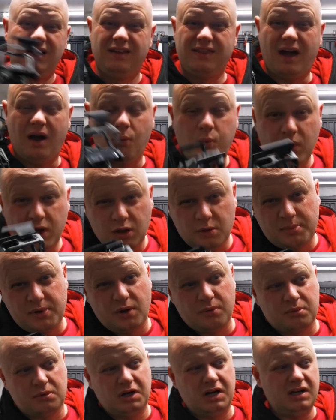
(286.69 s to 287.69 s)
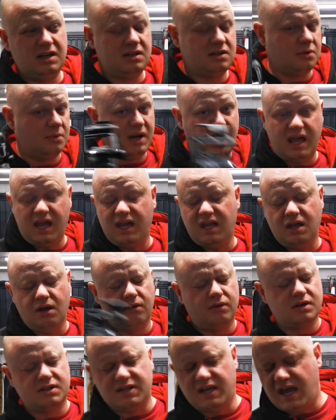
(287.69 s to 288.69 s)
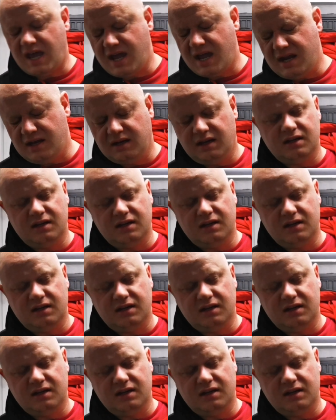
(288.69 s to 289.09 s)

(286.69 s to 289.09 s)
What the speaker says: That I will be upgrading to an 8 or a 10.